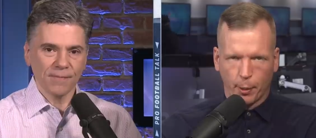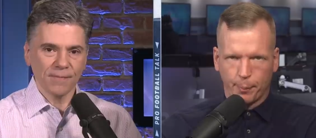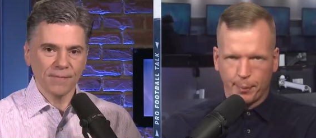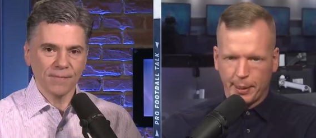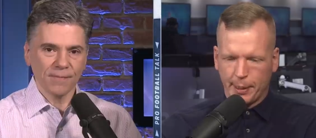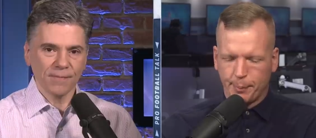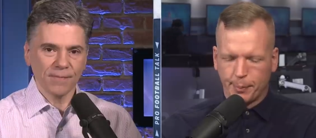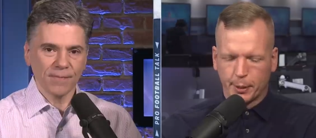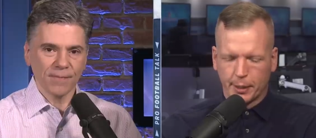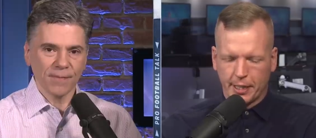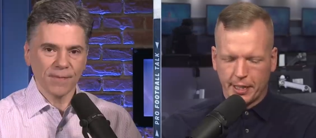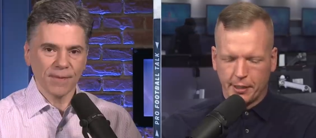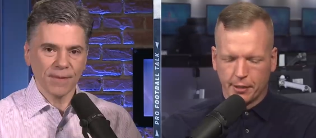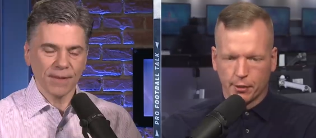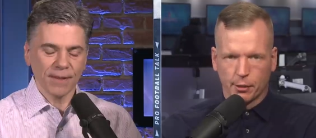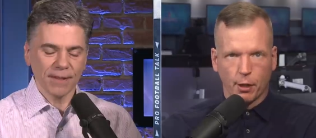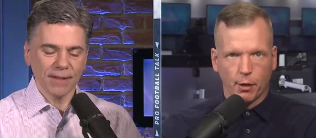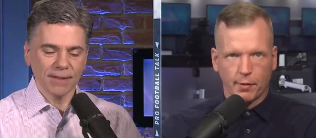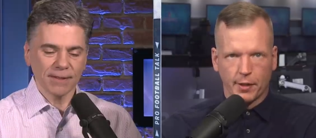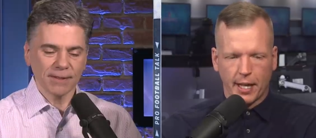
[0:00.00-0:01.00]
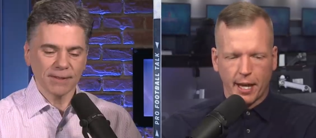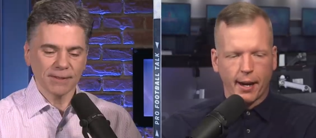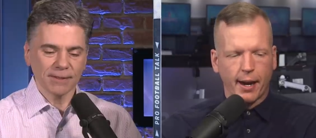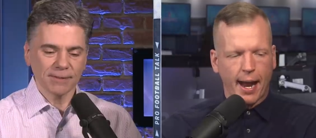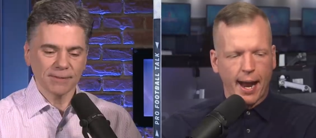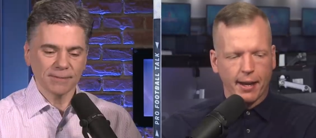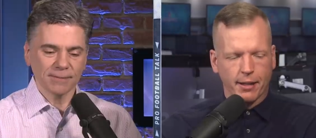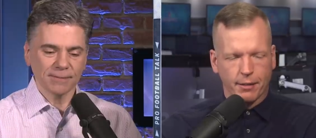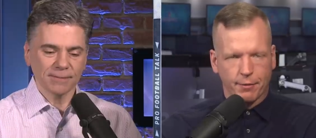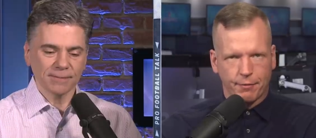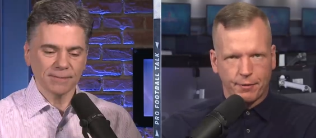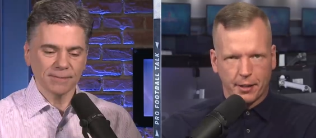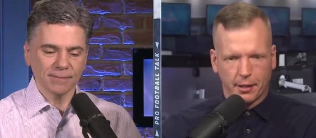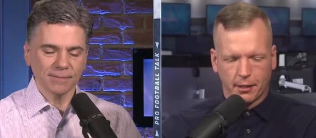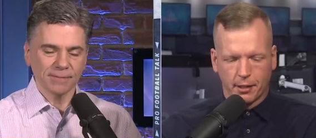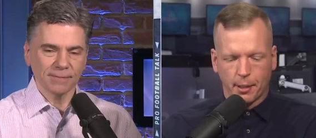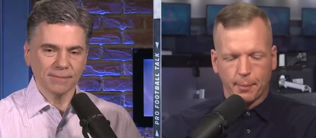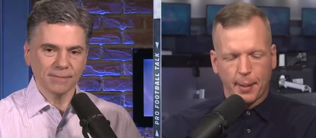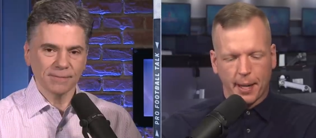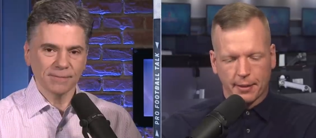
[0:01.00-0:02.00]
Speaker 1: People Eater over there, how you
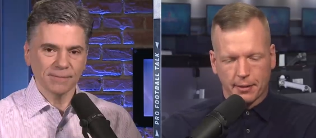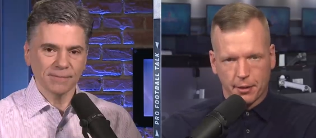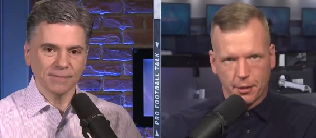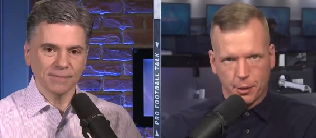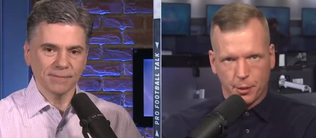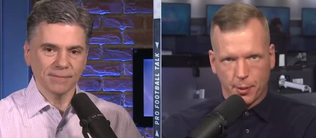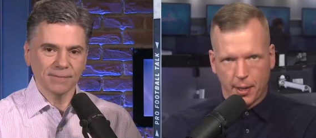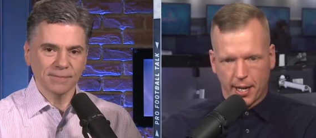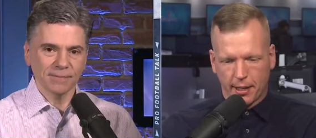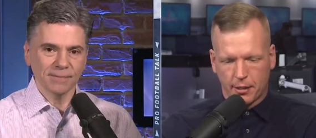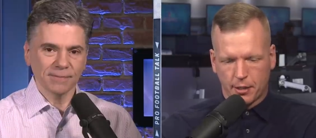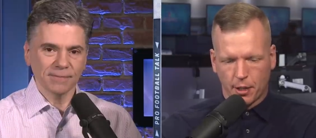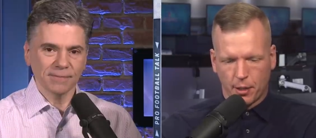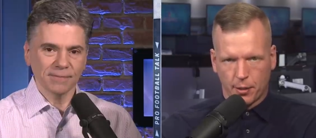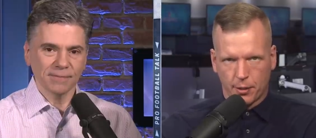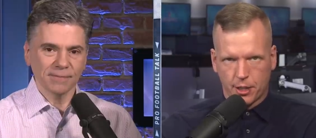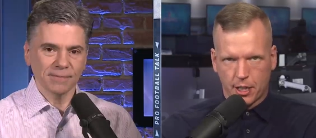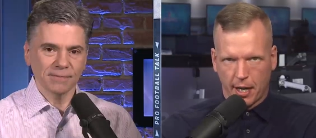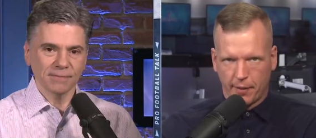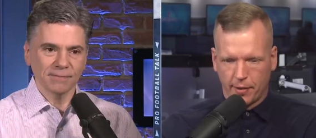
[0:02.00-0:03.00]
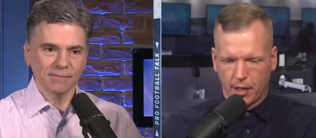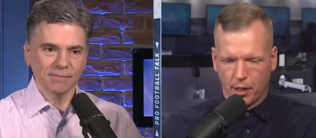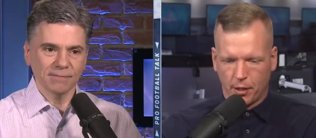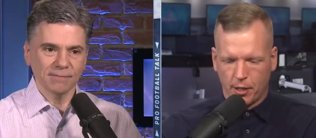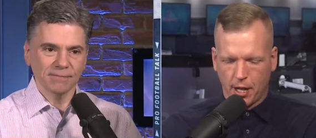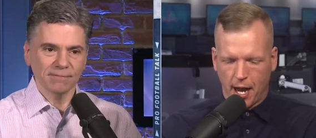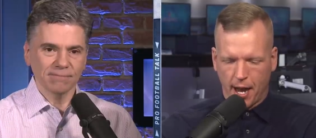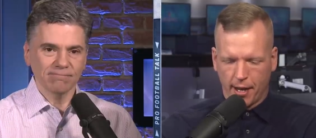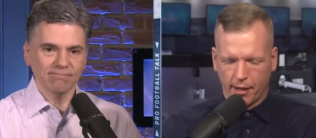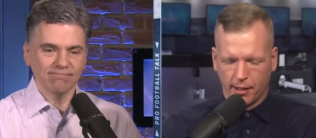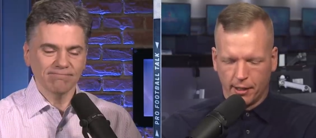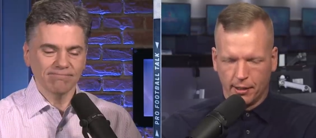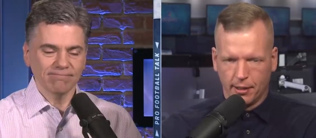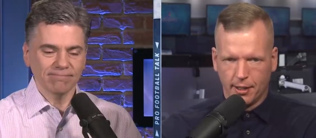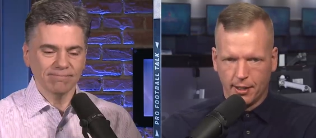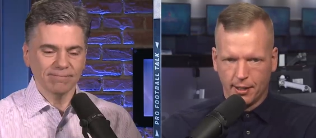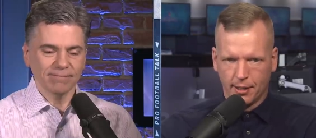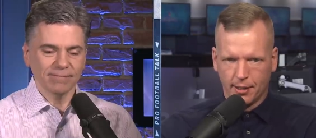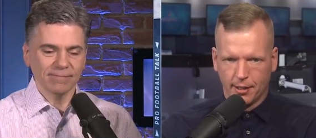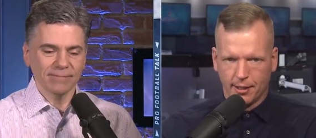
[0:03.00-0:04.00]
feeling about the new head coach Kevin O'Connell?
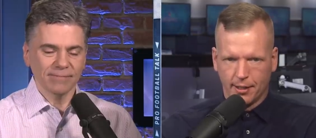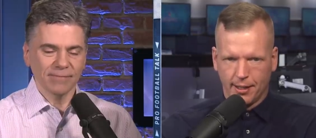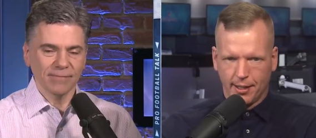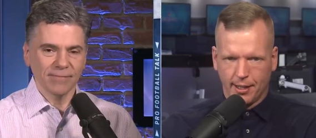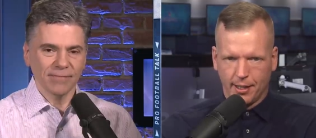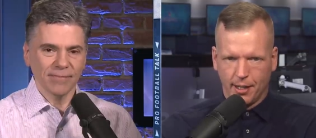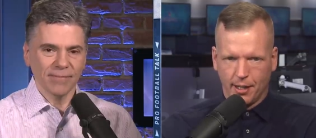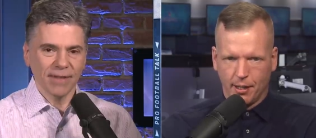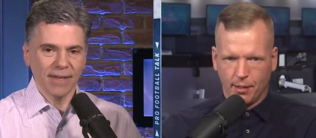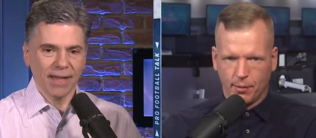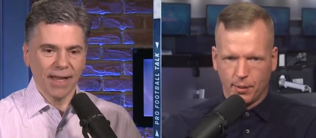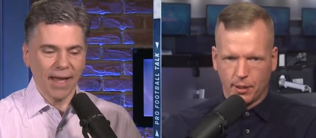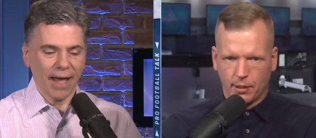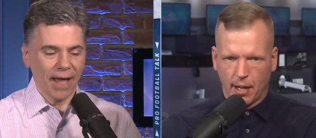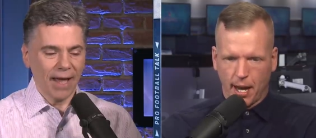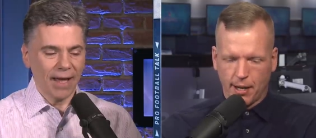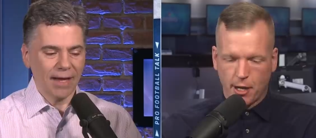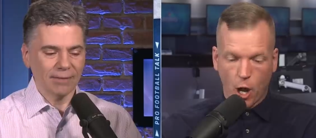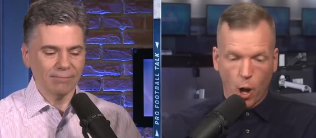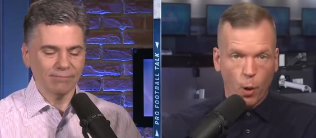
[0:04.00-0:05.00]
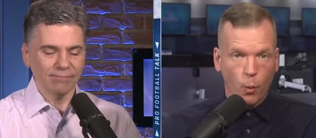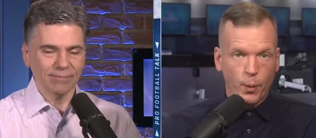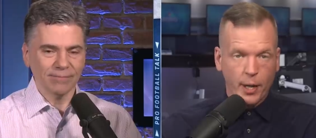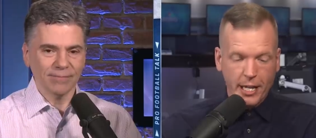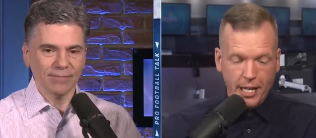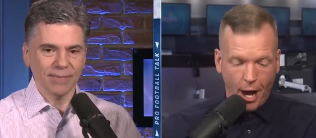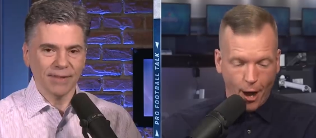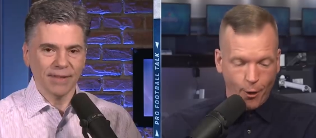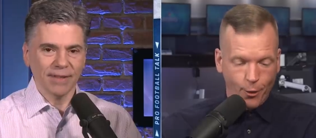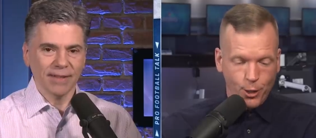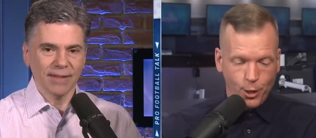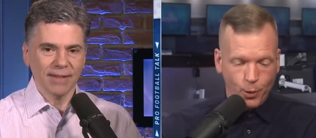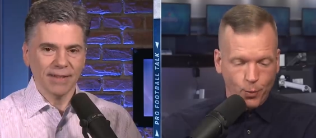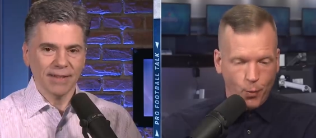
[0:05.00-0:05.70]
You know, what I know we know you